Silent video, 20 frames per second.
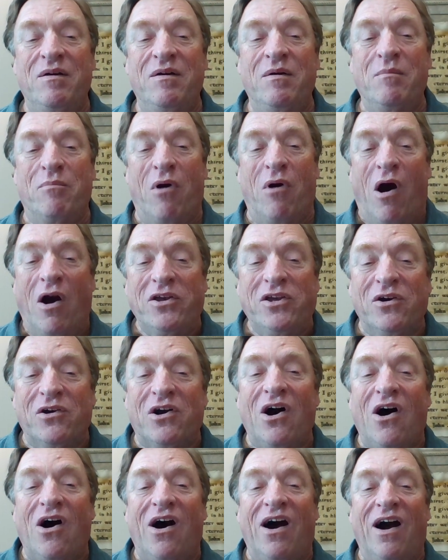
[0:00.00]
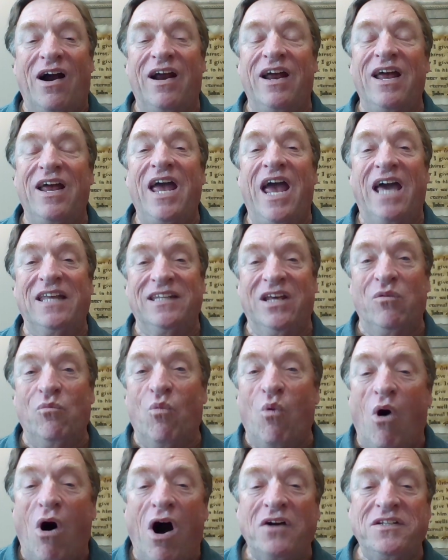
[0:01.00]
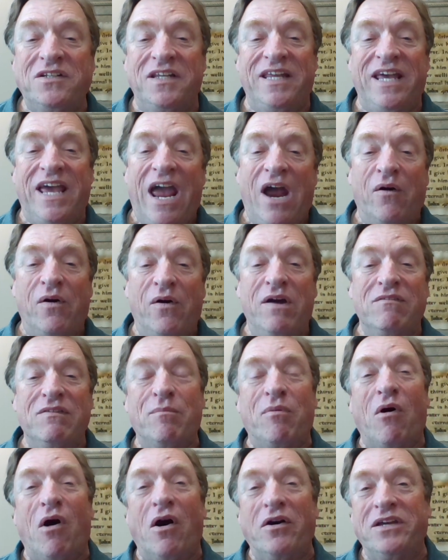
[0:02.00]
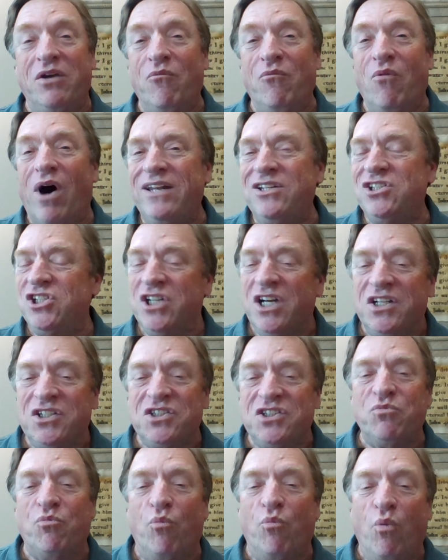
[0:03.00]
Park your car and then walk to the area of the parking lot just